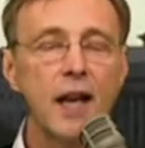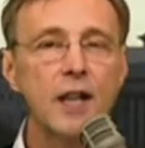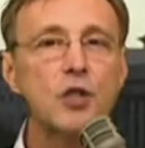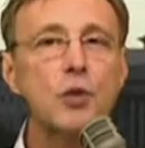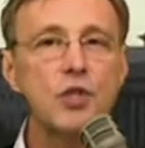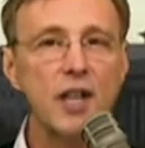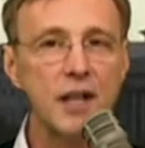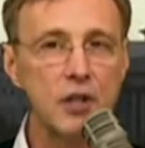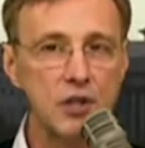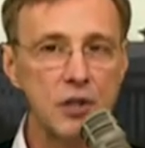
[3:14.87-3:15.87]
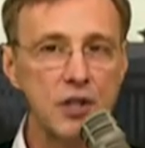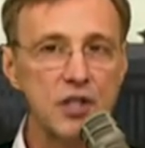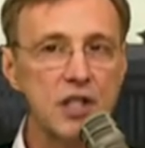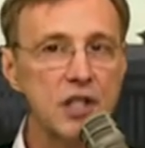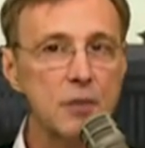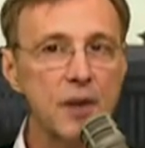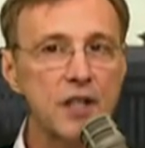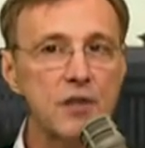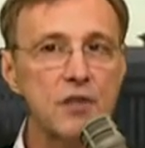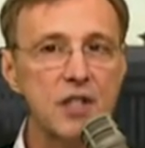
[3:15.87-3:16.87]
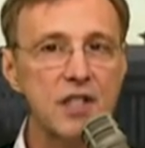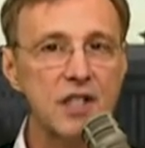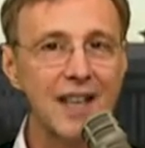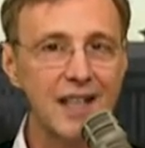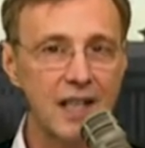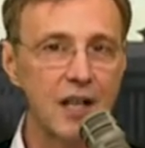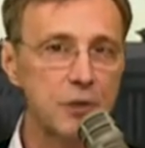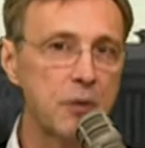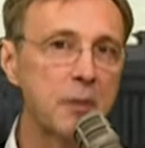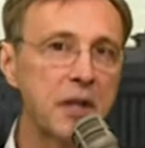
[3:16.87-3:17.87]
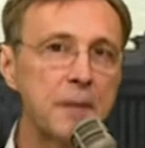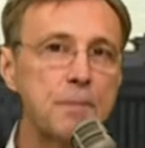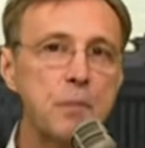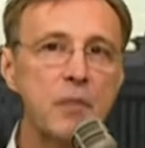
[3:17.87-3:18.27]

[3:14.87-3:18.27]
and Tucson, Arizona has seen spikes of 68 counts per minute.